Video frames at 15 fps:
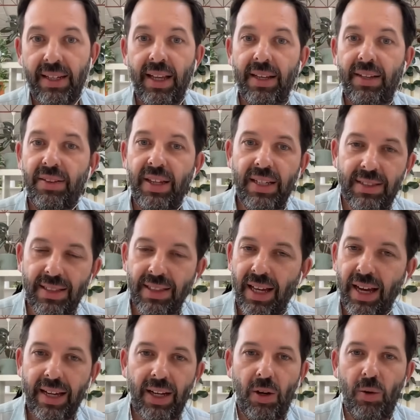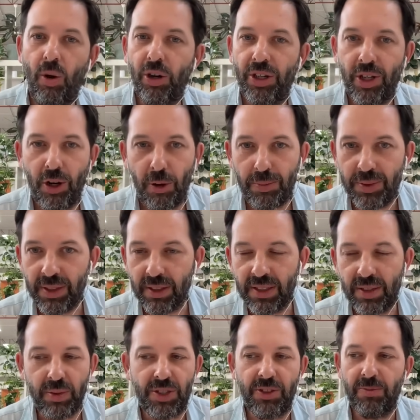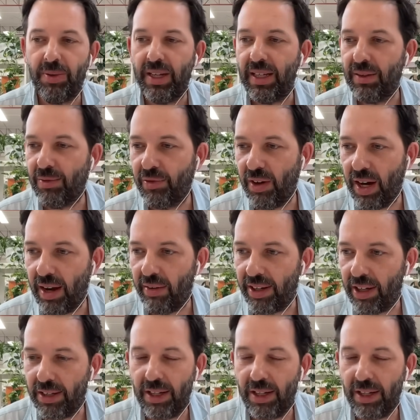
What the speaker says: And things like quadcopters, which have been firing.